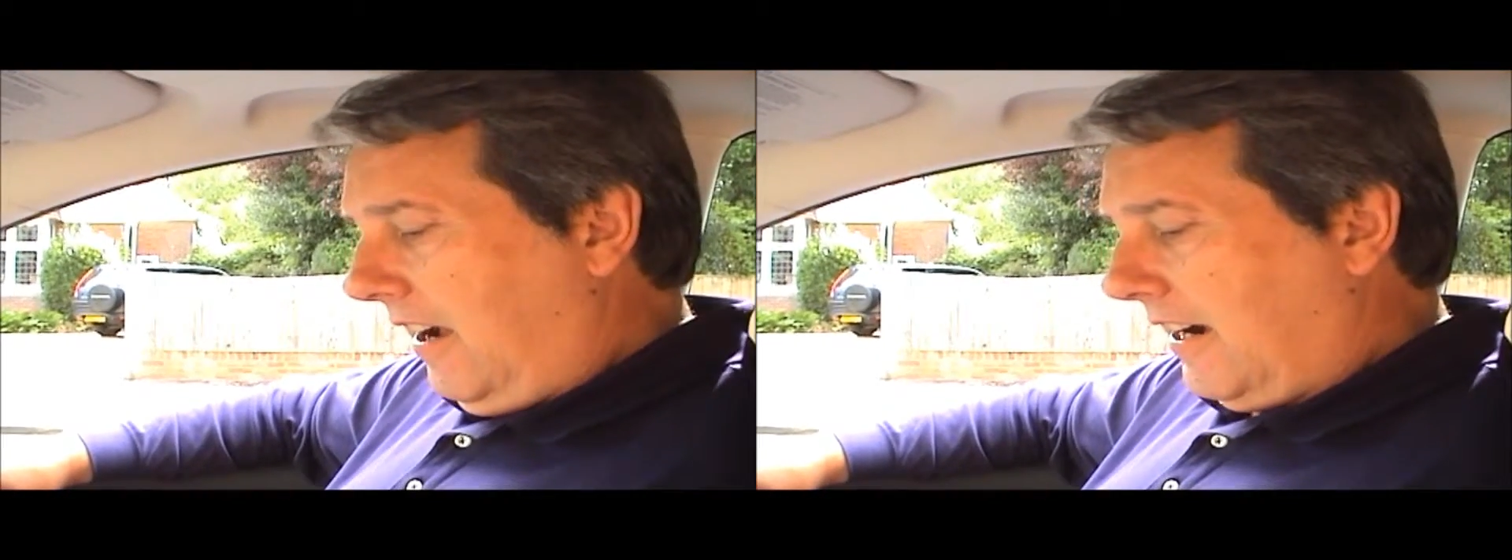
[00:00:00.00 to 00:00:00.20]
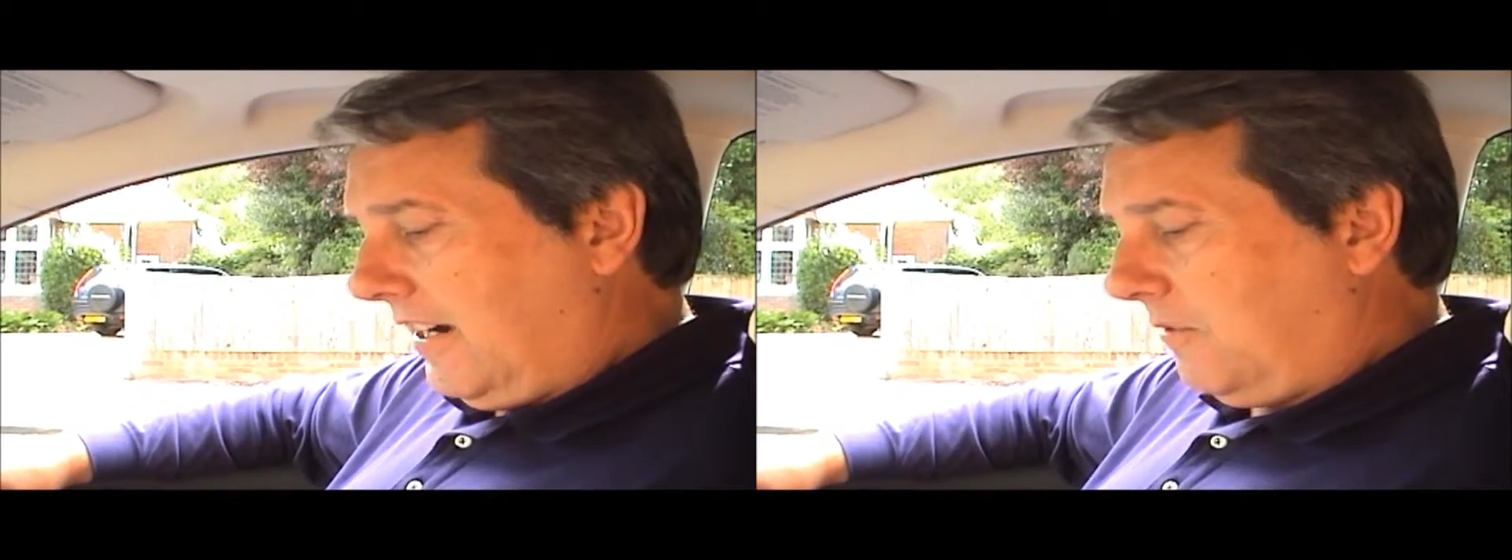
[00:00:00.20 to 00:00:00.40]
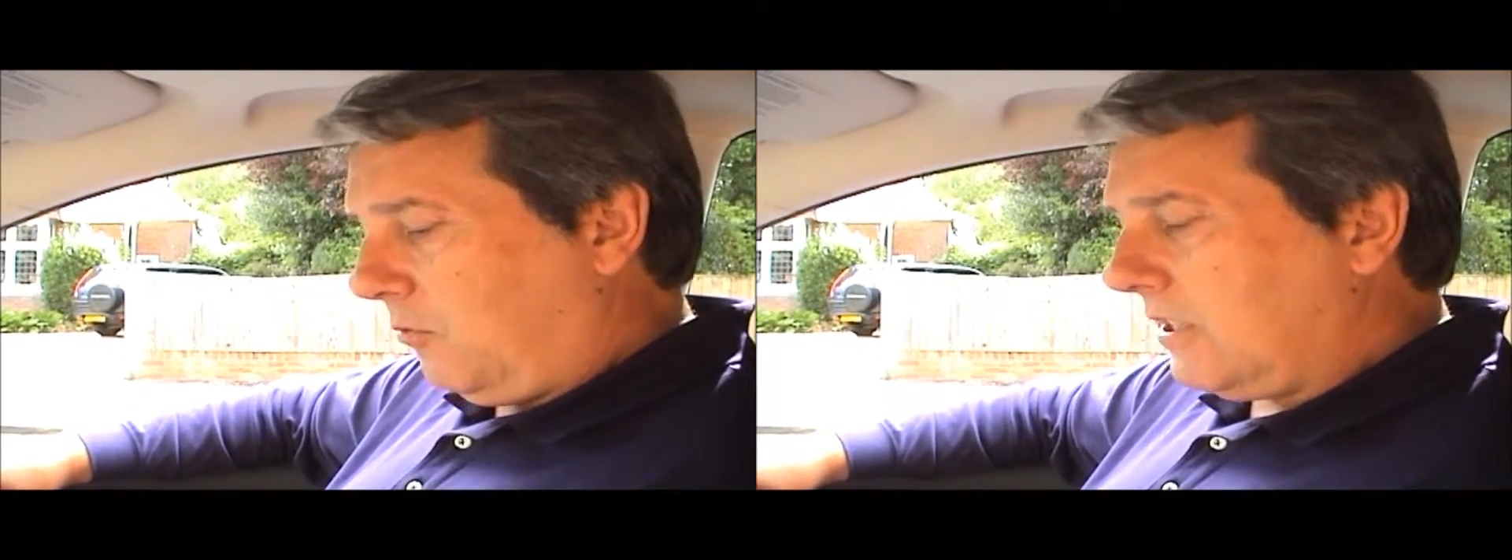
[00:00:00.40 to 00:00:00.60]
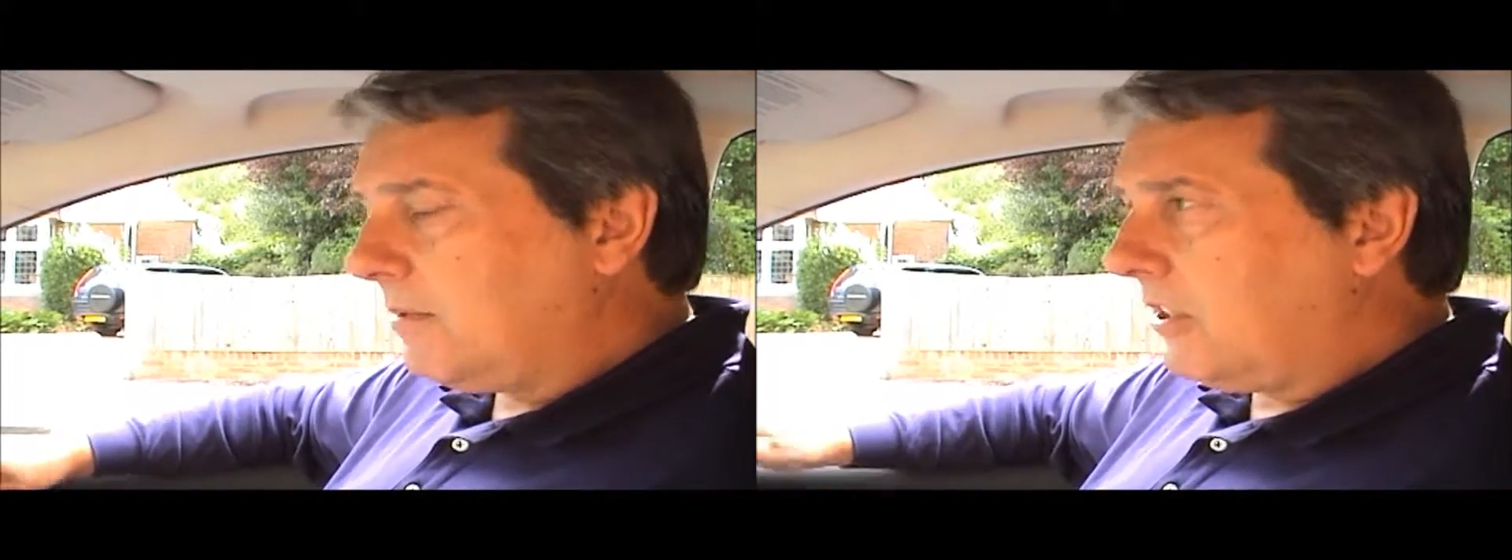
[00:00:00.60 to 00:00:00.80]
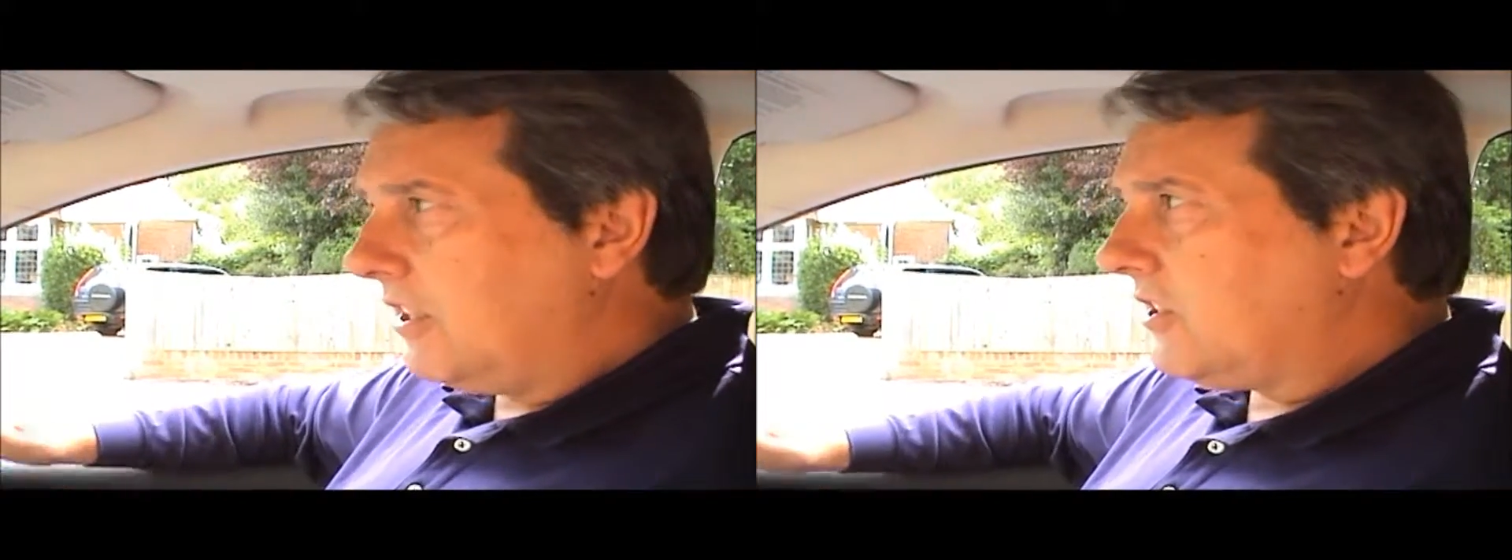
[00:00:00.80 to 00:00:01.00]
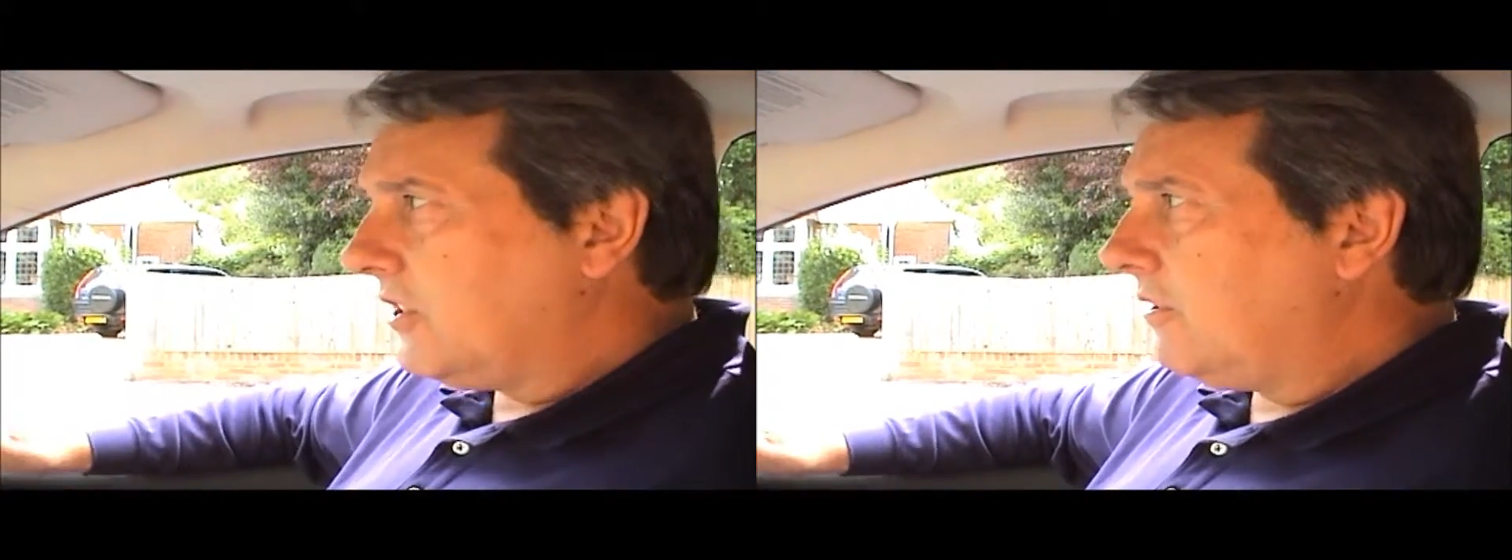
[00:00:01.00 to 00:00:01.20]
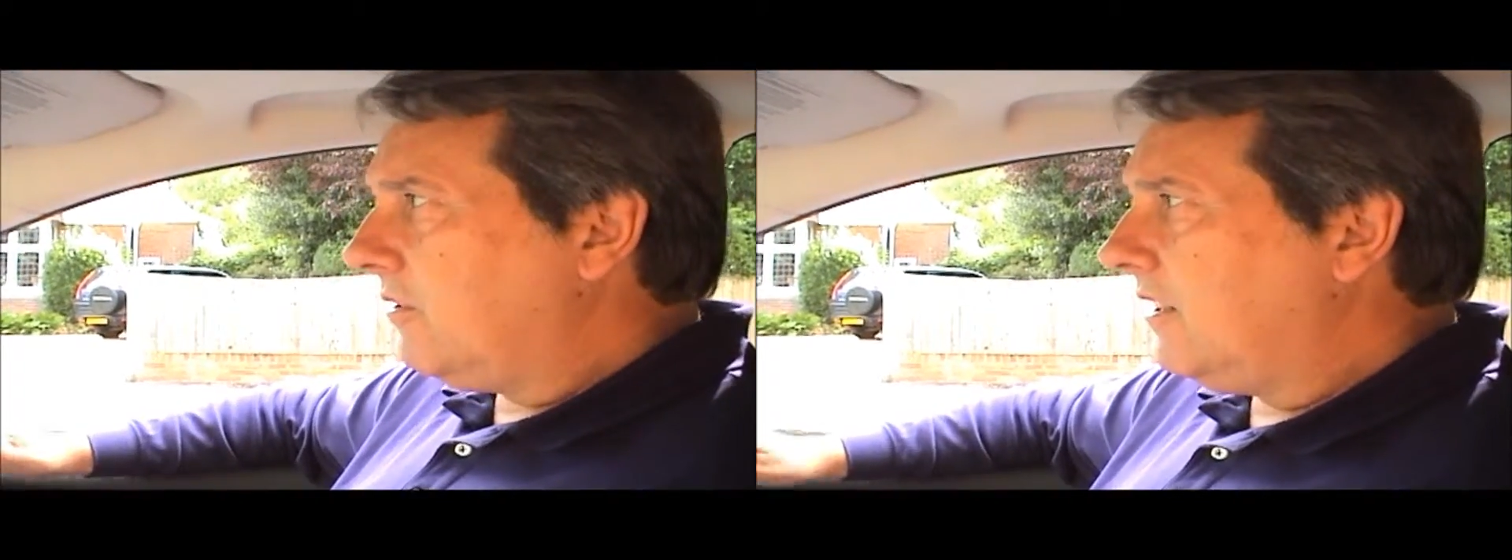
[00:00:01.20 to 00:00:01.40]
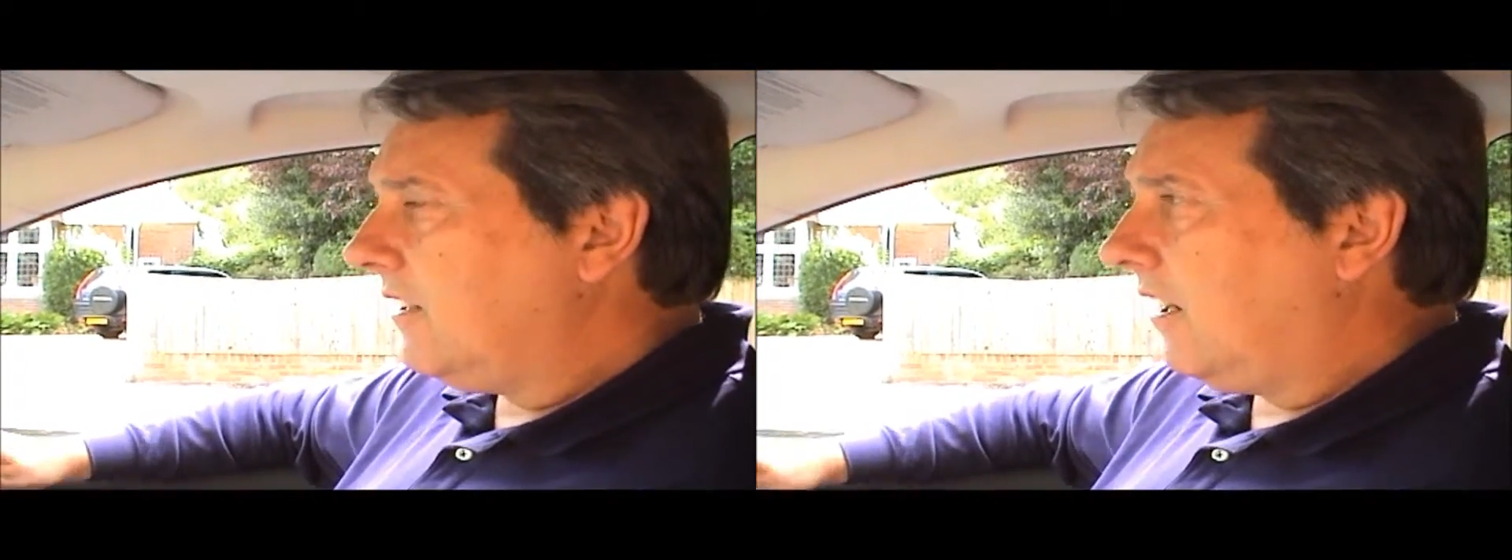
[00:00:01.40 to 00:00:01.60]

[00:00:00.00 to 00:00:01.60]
What I'm going to do